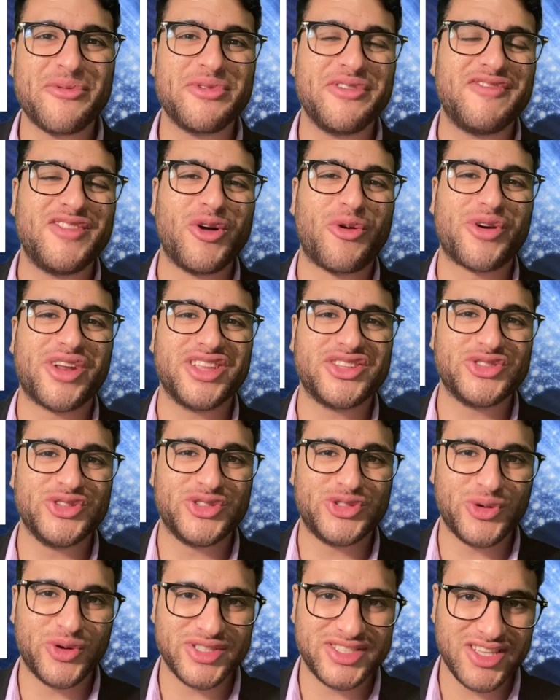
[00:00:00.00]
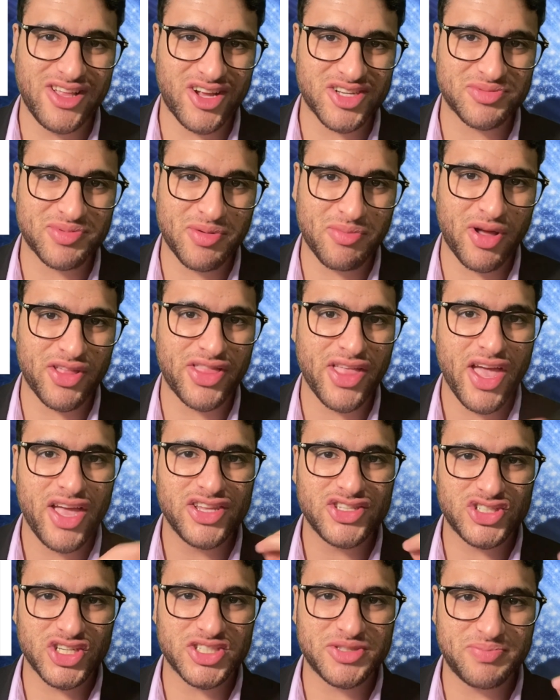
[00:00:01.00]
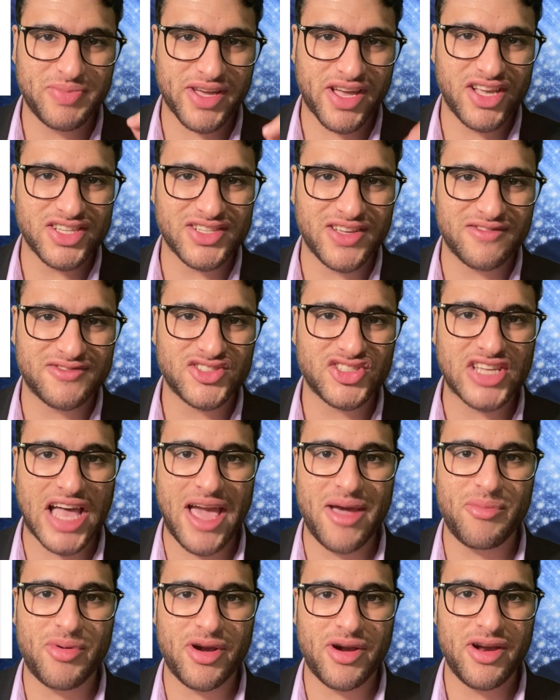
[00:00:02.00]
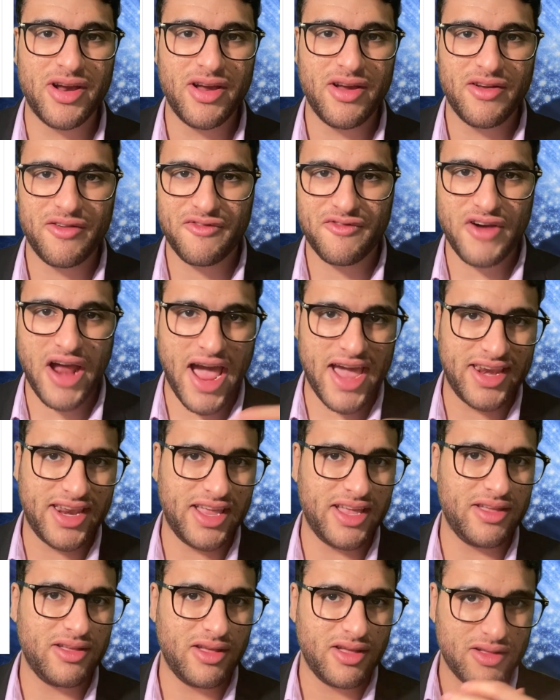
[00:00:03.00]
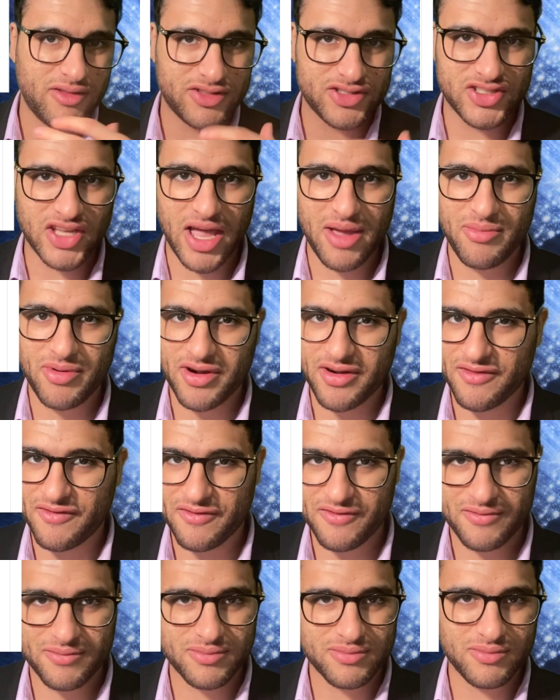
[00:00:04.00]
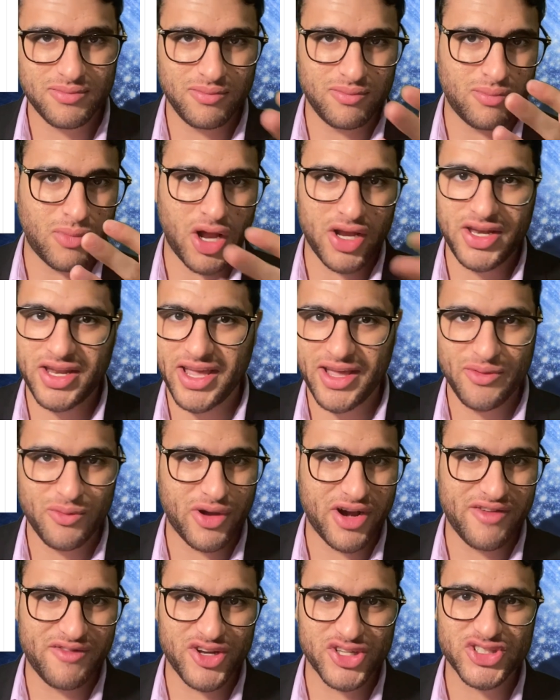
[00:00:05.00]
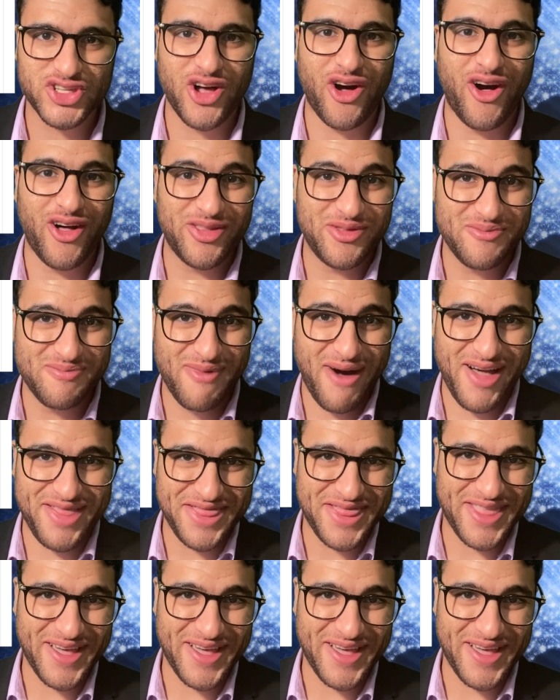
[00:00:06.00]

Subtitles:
we've lowered it to $20 per month just because of Cyber Friday, Cyber Monday, whatever it's called, month.